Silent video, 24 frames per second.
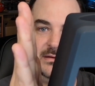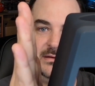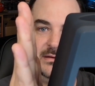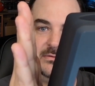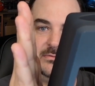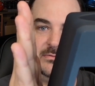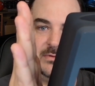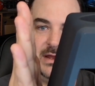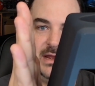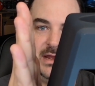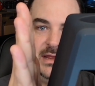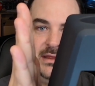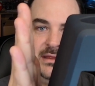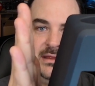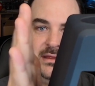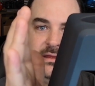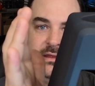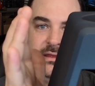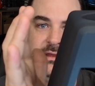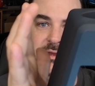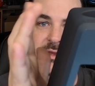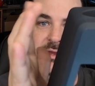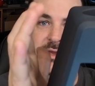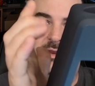right?
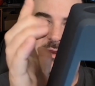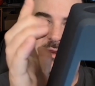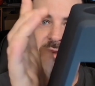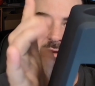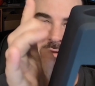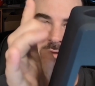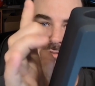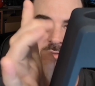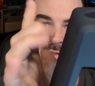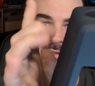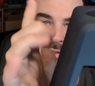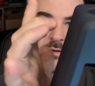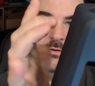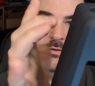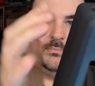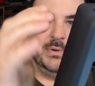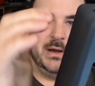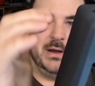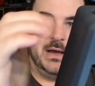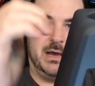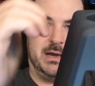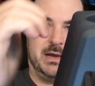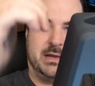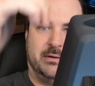And then there's a little
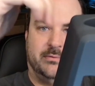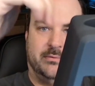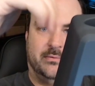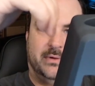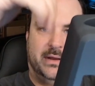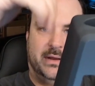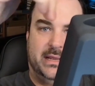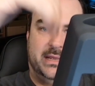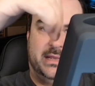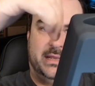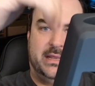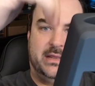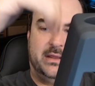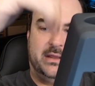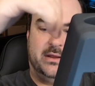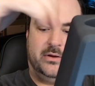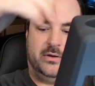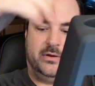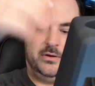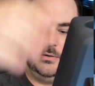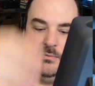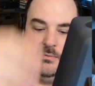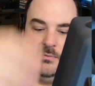pocket right here